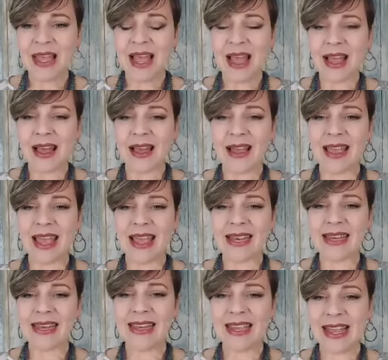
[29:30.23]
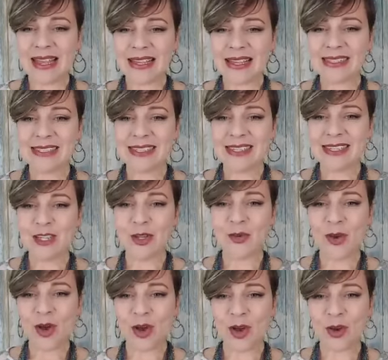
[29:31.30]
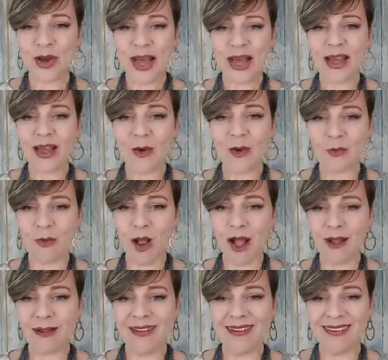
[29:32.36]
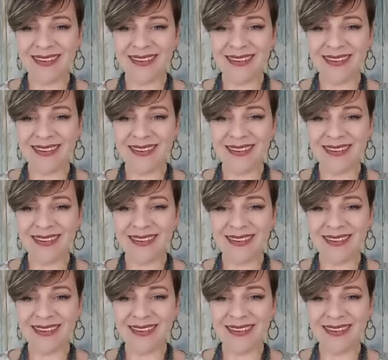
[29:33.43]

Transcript: And yes, you all rock.